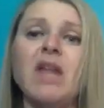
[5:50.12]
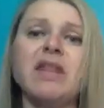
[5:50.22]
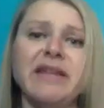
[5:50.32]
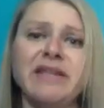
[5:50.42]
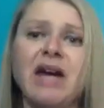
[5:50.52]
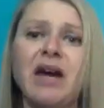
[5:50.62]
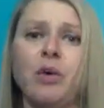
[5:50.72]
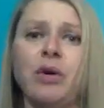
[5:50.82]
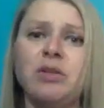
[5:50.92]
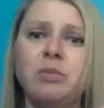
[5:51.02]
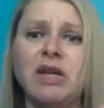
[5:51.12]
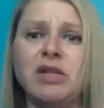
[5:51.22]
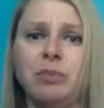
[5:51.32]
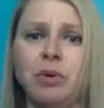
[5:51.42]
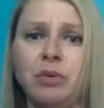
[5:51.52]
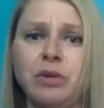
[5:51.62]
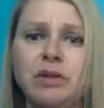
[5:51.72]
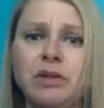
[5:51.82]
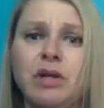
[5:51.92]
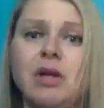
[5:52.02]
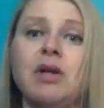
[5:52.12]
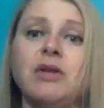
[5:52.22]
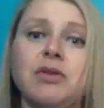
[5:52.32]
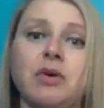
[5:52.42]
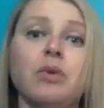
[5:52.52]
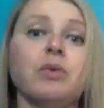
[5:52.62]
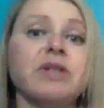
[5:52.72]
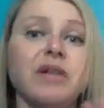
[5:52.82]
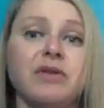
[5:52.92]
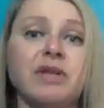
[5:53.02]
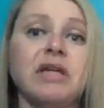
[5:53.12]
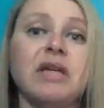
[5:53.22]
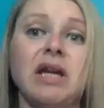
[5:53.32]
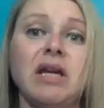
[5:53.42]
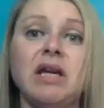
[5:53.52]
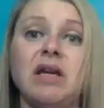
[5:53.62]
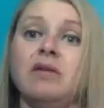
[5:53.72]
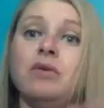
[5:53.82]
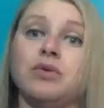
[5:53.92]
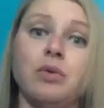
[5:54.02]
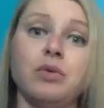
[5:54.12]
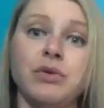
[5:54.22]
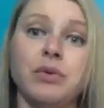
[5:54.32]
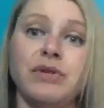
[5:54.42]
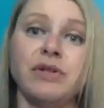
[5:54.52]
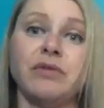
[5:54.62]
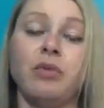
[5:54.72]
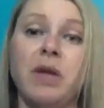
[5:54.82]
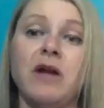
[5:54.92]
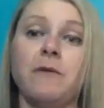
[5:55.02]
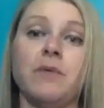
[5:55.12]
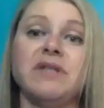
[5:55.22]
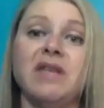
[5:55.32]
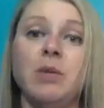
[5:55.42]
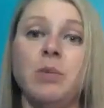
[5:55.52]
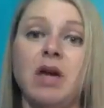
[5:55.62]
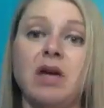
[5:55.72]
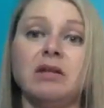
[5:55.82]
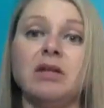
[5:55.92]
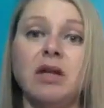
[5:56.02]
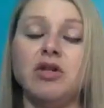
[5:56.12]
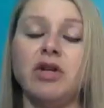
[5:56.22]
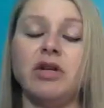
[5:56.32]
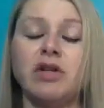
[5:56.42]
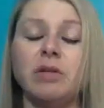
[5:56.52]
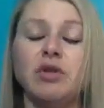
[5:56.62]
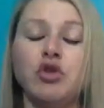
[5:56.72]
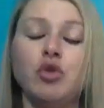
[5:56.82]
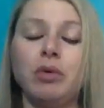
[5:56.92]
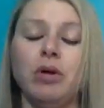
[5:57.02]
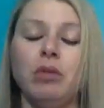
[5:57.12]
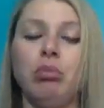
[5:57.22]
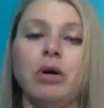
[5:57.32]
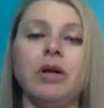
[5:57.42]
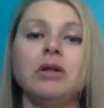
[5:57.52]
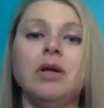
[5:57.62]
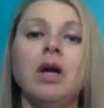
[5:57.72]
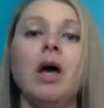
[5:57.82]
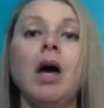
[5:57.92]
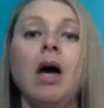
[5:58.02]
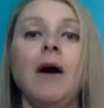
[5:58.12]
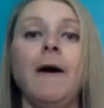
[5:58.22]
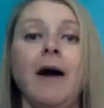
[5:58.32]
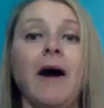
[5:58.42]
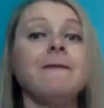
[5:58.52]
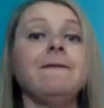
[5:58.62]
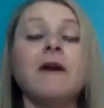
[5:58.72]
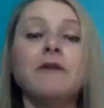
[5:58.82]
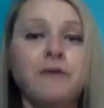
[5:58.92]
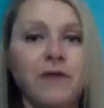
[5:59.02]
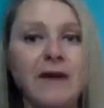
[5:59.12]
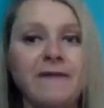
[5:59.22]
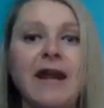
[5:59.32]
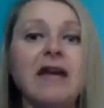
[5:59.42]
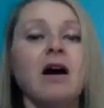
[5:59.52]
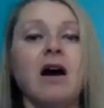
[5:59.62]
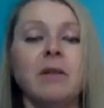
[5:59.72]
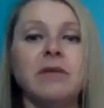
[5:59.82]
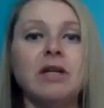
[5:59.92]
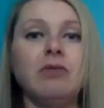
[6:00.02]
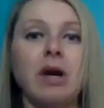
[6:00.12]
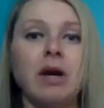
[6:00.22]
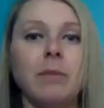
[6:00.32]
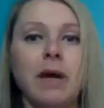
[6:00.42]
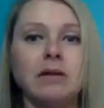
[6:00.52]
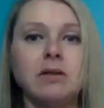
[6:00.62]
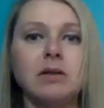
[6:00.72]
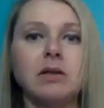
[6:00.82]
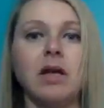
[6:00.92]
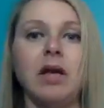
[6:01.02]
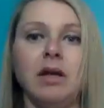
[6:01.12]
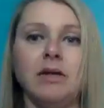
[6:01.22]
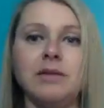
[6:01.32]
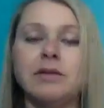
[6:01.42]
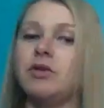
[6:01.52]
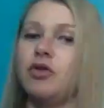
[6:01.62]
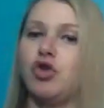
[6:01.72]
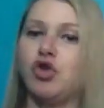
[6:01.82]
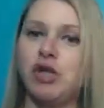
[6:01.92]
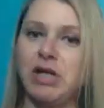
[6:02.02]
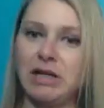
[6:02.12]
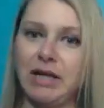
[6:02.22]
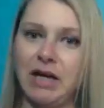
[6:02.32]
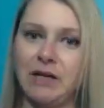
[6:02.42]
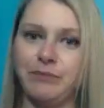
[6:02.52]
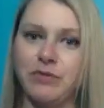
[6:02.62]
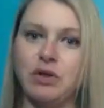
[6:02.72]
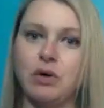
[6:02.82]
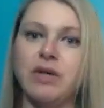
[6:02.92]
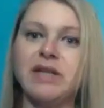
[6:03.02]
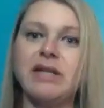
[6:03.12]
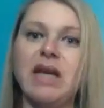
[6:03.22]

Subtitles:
That's not going to be as potent. So definitely getting in those sources of omega-3s, the EPA and the DHA, is going to be super important. Another fat that I commonly recommend is GLA. So that's